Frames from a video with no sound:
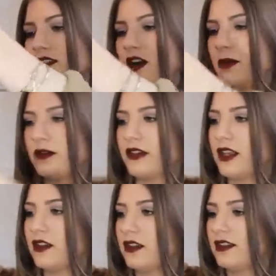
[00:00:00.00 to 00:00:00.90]
the top of
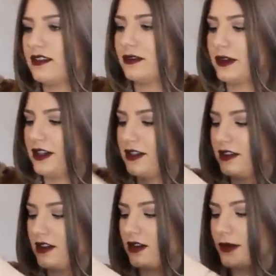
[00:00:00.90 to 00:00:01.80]
it.
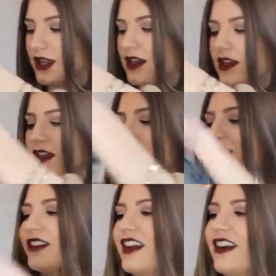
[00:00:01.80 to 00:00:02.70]
Where are we?
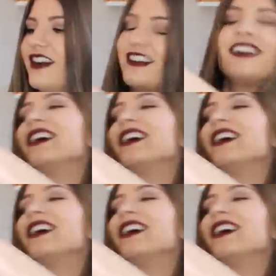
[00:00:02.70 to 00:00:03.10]
Here we are.